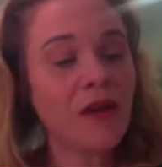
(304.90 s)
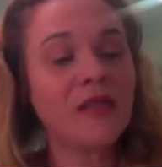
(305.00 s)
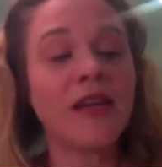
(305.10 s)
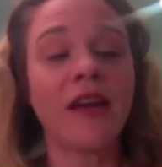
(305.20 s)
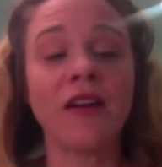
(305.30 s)

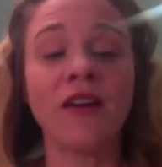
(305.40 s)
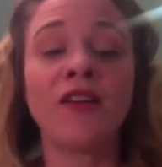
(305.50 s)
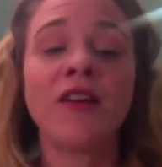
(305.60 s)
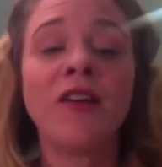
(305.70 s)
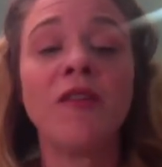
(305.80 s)

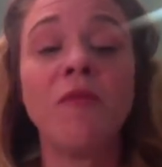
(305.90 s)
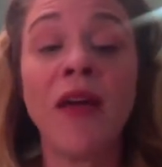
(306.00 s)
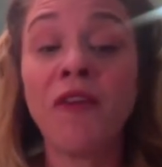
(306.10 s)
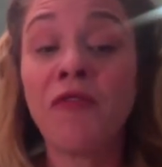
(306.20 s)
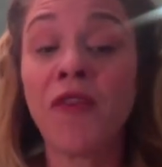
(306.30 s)
dated
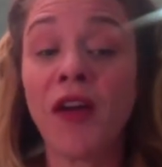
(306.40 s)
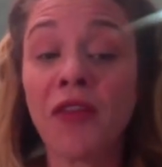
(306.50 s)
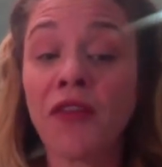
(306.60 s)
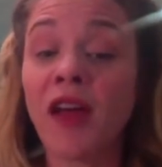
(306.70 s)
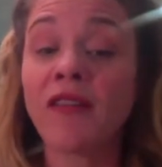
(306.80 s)
May
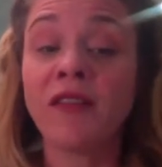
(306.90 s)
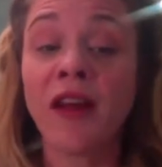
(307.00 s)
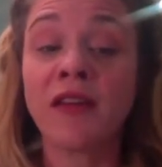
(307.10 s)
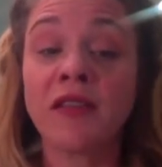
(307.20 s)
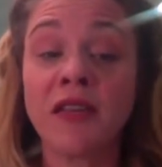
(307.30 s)
5th,
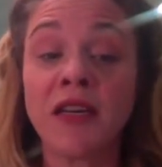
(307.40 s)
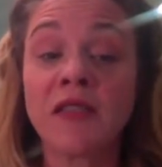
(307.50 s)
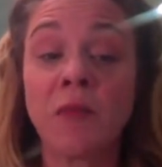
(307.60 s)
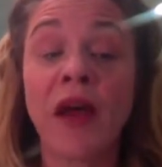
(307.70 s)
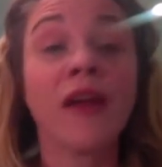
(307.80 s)

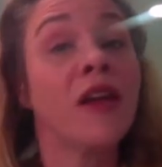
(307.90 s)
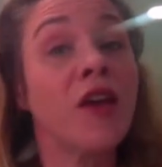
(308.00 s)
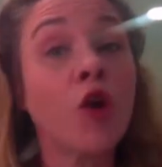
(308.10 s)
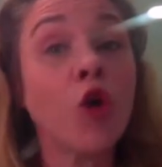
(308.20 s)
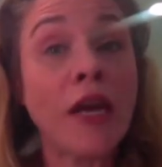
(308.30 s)
1986, by
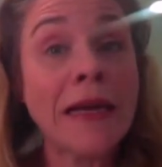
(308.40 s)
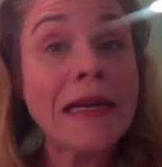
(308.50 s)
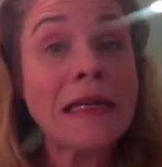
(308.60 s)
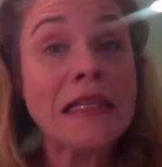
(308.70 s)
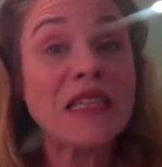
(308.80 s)

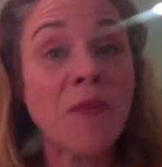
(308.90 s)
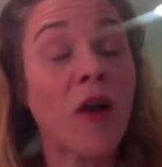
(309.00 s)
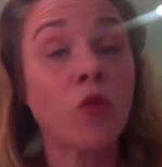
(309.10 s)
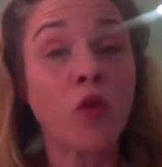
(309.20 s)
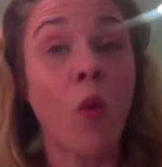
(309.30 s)
Kiri,
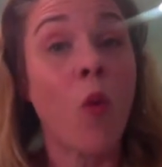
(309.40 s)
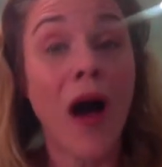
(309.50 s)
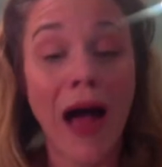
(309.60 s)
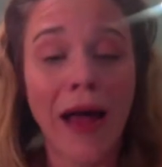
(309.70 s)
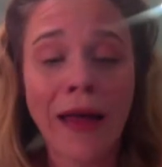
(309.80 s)
spelled with a
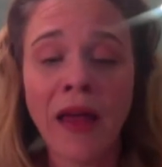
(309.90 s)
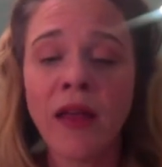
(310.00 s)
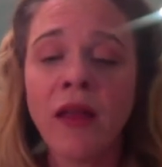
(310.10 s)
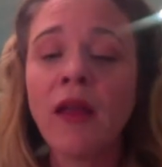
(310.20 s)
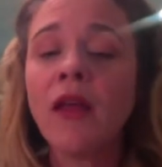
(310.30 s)
Y,
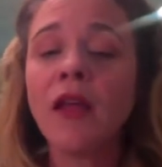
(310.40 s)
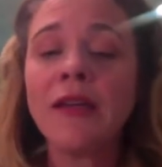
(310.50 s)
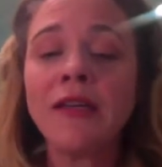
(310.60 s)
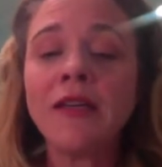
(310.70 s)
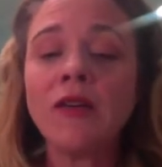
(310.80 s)

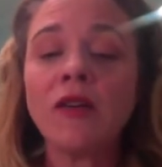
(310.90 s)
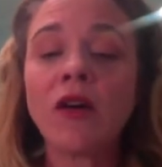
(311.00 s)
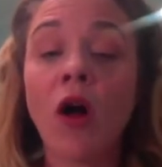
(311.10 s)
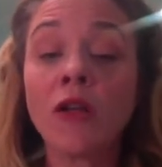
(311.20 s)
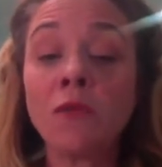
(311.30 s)

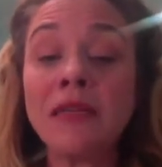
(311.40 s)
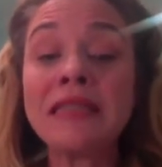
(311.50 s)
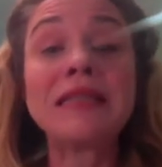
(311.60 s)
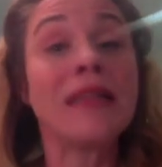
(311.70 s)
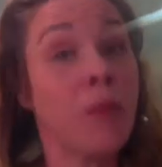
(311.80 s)
called
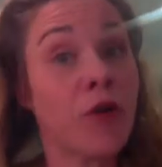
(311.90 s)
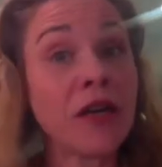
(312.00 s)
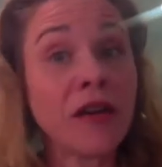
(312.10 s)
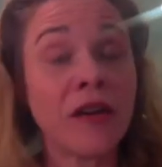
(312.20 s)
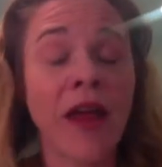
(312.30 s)
Miss
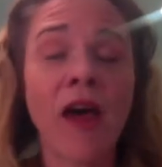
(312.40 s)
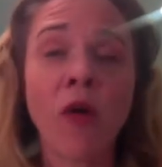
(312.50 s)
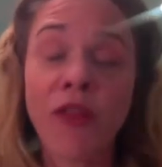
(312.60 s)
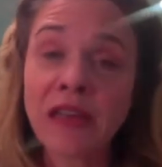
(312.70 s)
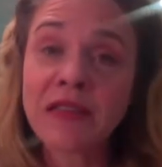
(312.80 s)
Liberty.
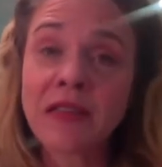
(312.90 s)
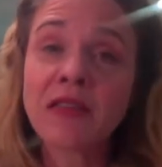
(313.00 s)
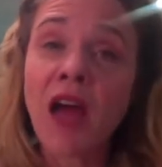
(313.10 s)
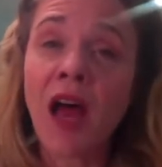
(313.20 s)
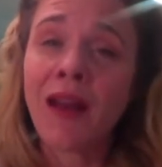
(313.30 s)
Now, this
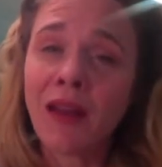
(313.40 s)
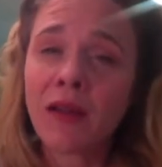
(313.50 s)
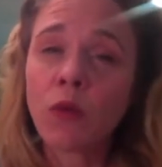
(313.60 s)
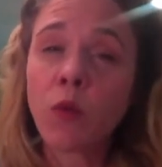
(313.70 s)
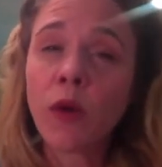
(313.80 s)
is not
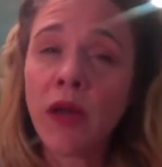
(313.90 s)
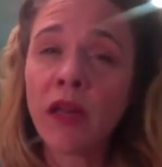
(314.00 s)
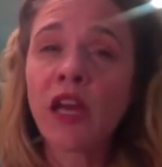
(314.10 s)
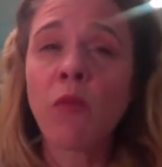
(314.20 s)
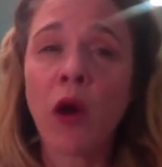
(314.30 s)

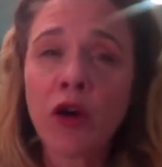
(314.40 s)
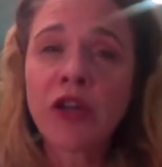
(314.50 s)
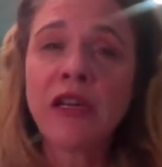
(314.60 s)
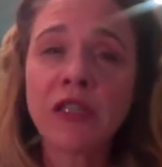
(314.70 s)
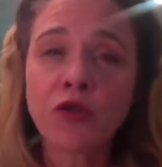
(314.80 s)
really
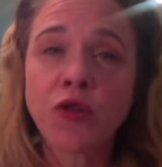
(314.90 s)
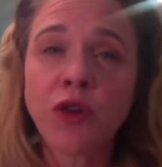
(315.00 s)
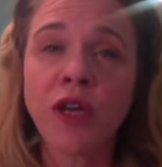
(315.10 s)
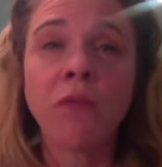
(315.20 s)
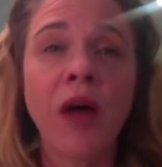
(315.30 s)
American
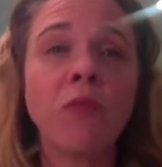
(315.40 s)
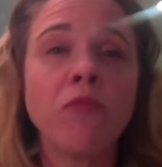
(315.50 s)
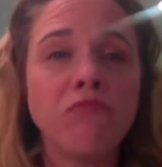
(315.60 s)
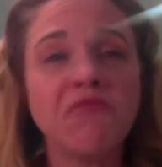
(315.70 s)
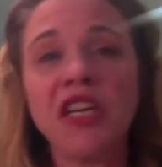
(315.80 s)
history, but
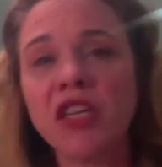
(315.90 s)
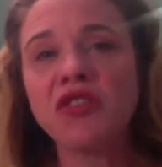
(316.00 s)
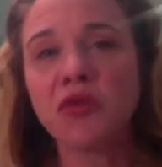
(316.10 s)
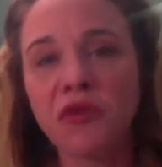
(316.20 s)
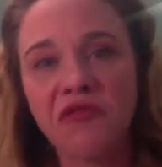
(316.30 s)
it
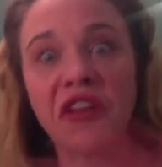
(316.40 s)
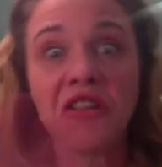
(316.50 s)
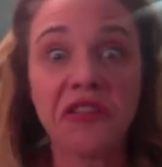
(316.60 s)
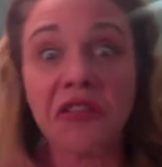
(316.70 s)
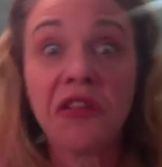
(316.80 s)
sort of fit
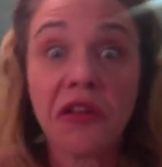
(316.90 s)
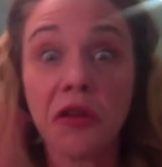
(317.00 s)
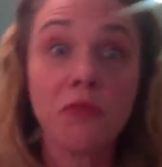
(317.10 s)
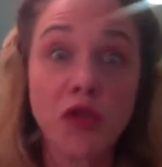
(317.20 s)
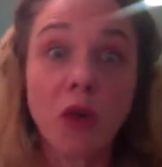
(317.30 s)
into the
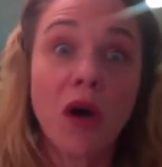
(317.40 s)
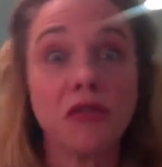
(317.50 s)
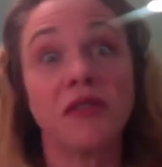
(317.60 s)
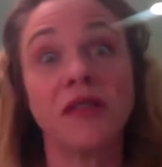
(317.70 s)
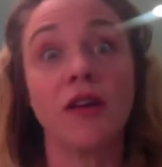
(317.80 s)
theme, so I
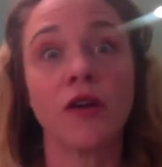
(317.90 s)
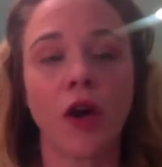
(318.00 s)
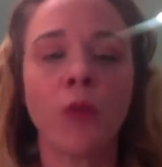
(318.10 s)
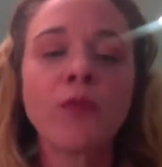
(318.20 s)
just let it go.